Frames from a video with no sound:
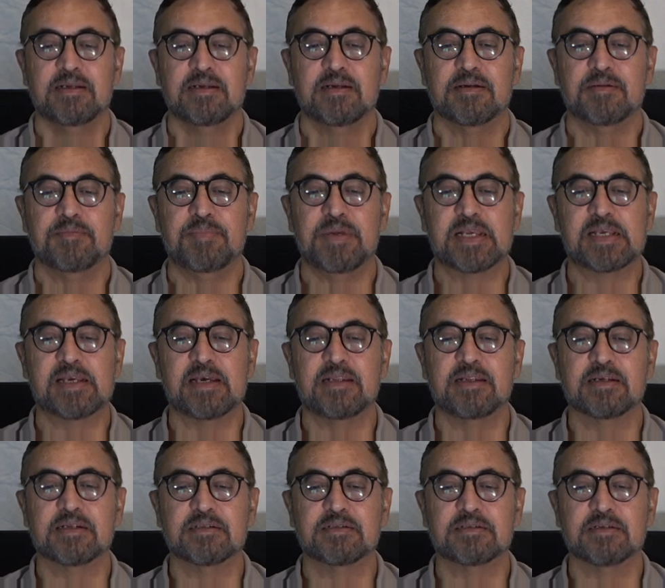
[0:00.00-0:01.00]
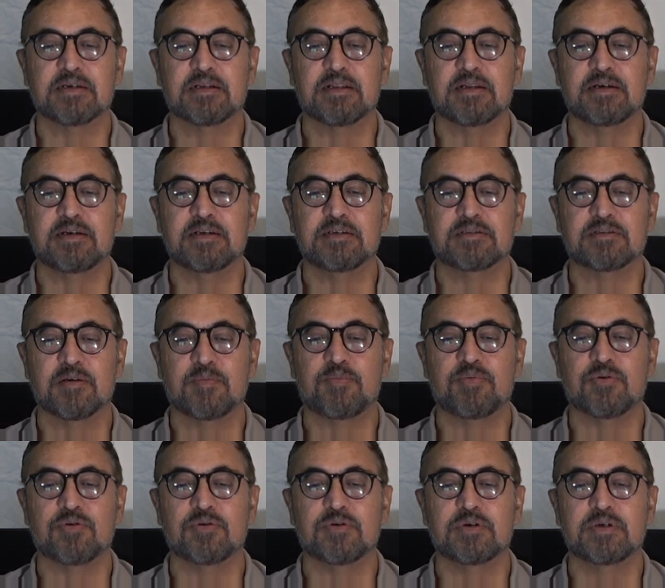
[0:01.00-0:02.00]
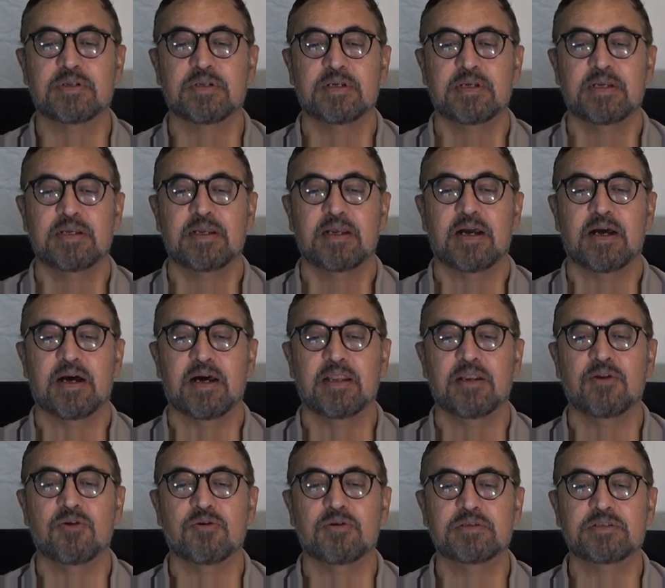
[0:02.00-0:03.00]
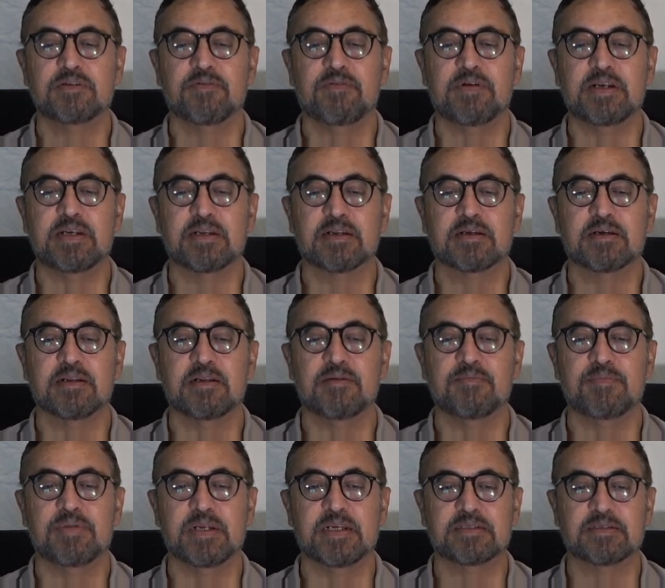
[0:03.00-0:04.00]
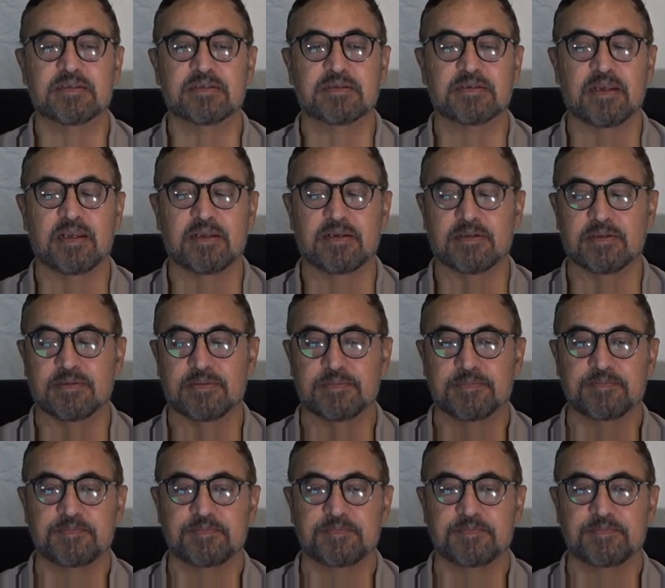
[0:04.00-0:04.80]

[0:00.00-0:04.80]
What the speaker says: mechanical circulatory support unloads the ventricle and breaks the cycle.